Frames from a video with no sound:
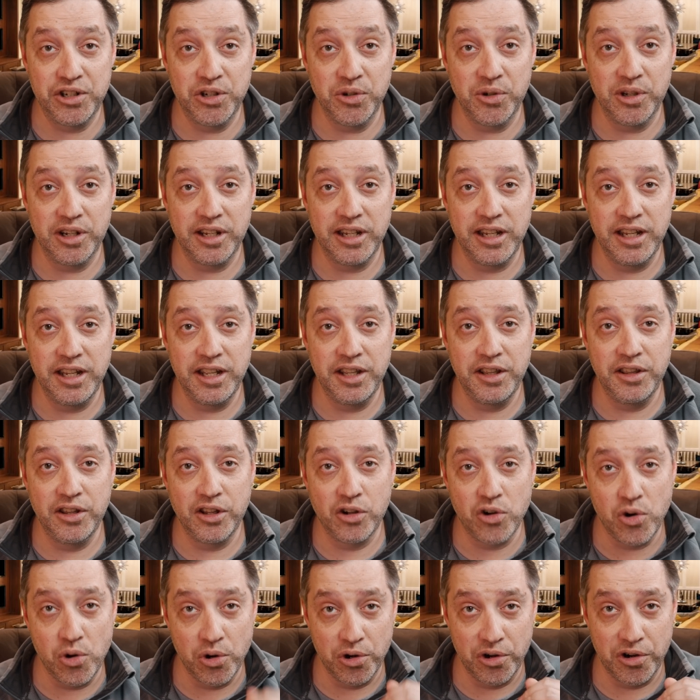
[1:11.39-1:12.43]
to it in the
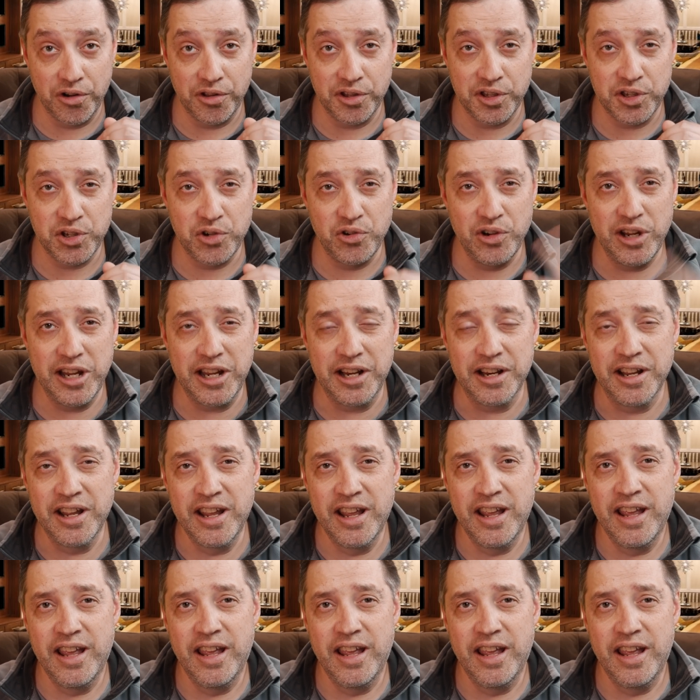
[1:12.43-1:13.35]
corner of the screen.